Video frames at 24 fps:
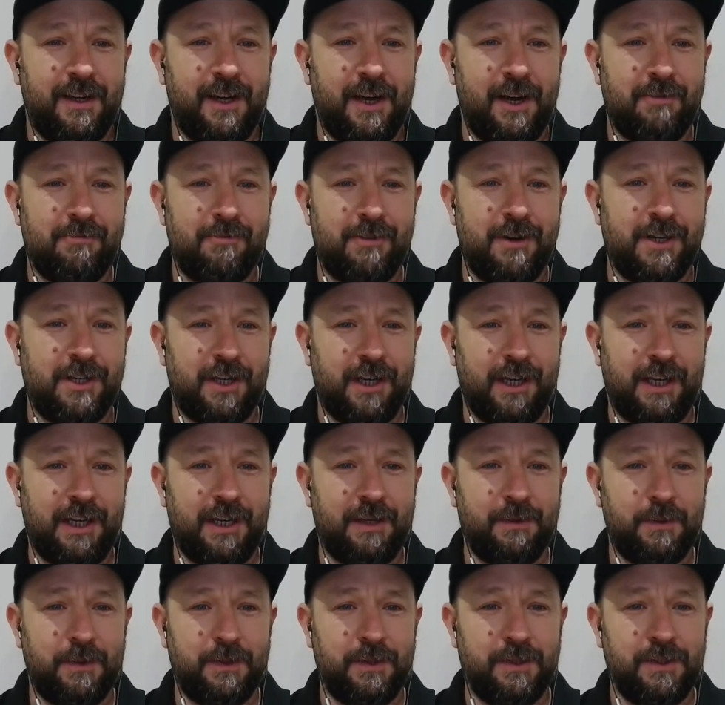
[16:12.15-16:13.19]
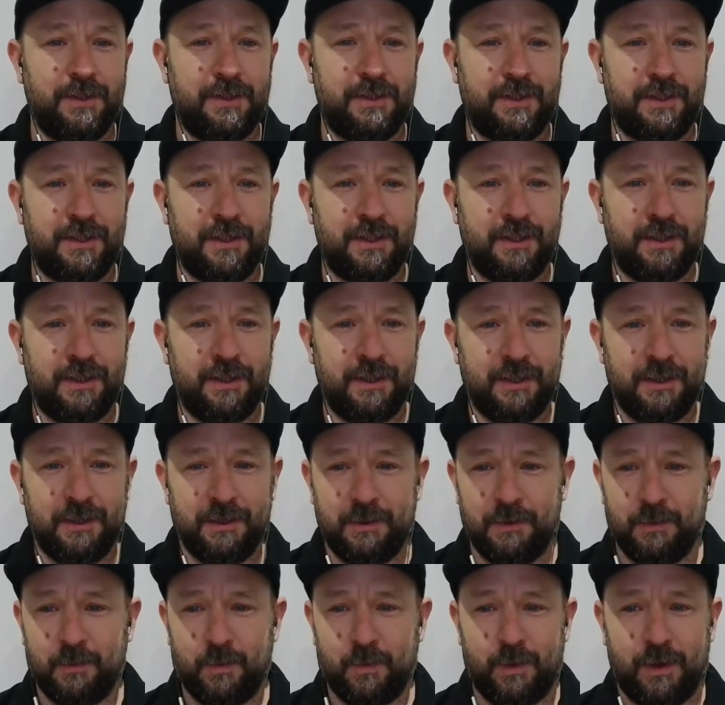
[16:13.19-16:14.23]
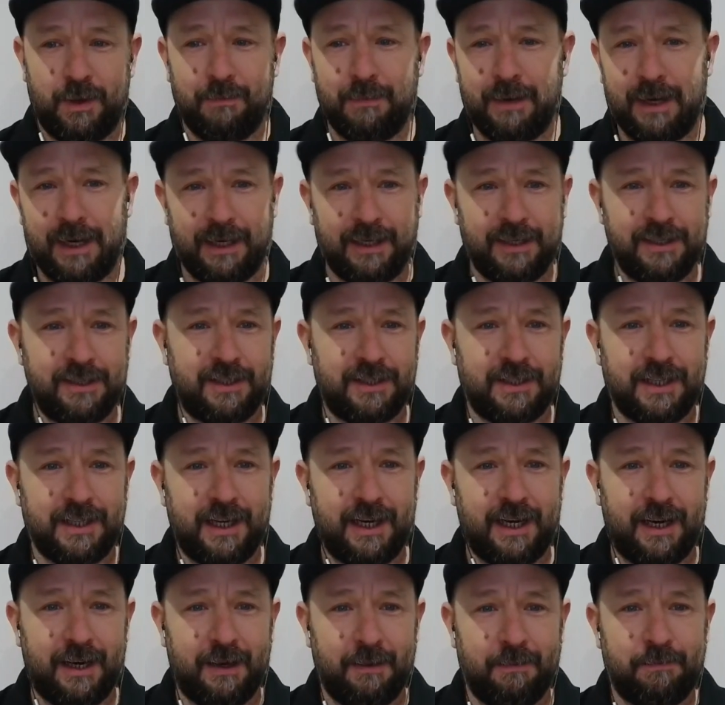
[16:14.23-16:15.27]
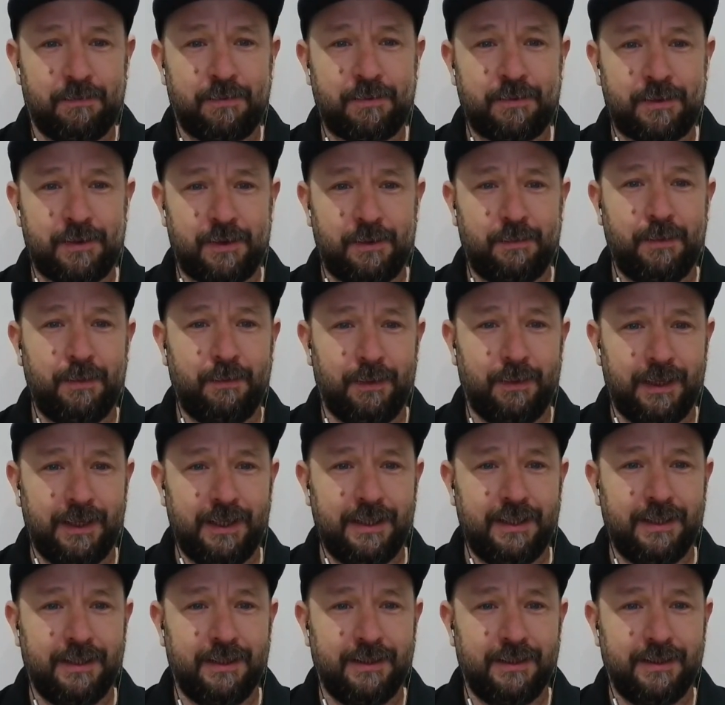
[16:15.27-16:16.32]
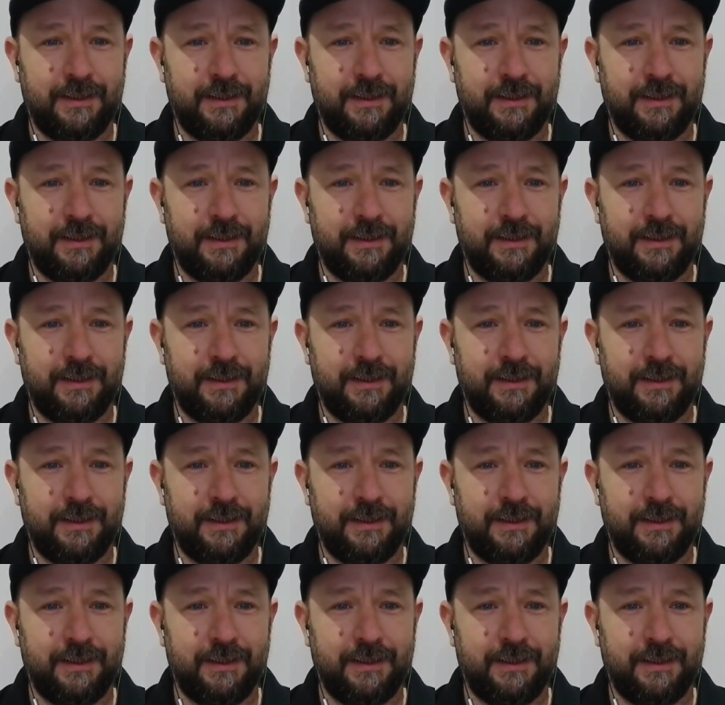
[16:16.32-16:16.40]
originally it was one man and his guitar, probably